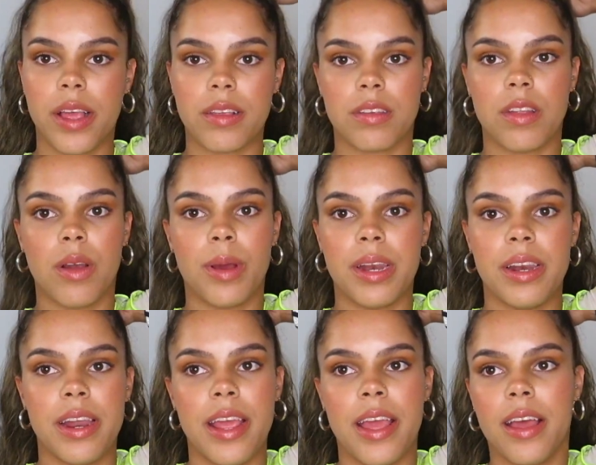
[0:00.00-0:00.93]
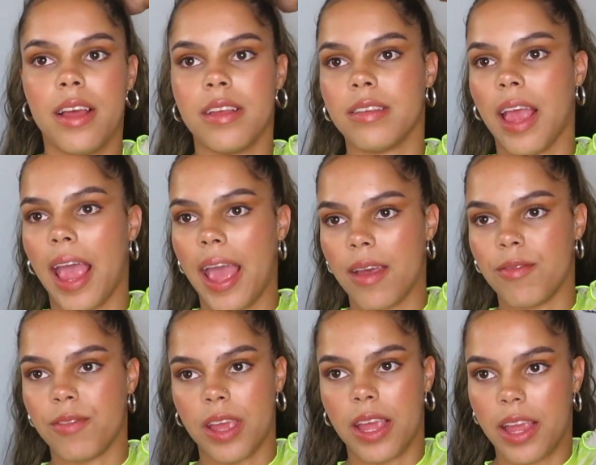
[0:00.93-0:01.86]
It's nowhere near as
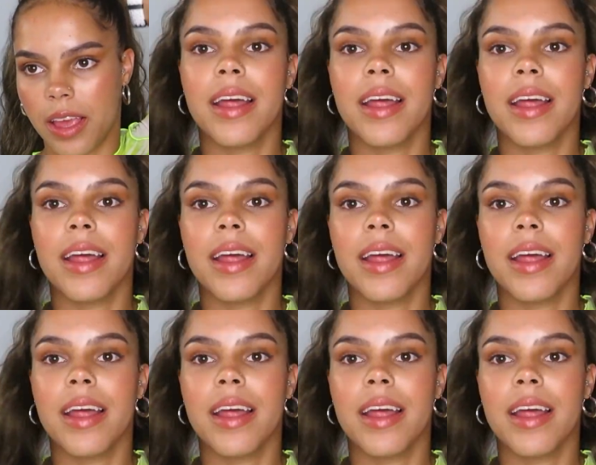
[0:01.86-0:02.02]
heavy.